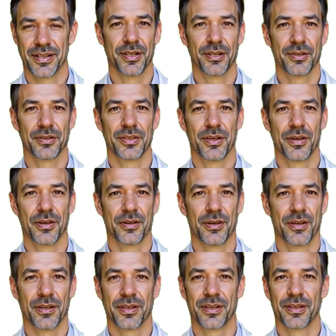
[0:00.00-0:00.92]
Boil the
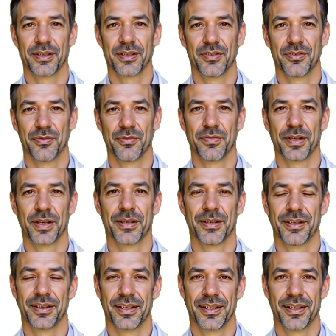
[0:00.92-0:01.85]
red calyx
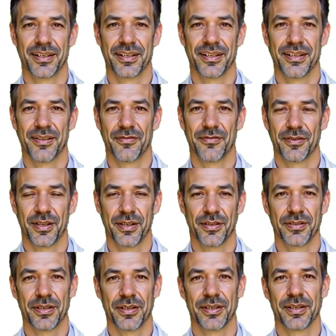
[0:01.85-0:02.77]
parts in water
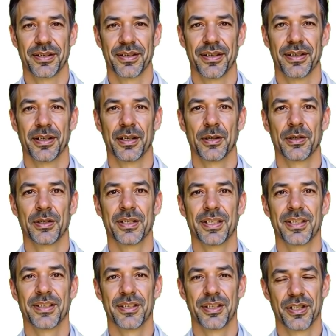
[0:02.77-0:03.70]
with a little
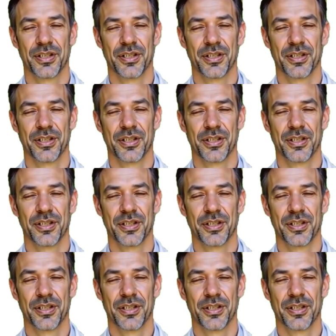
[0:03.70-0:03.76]
ginger.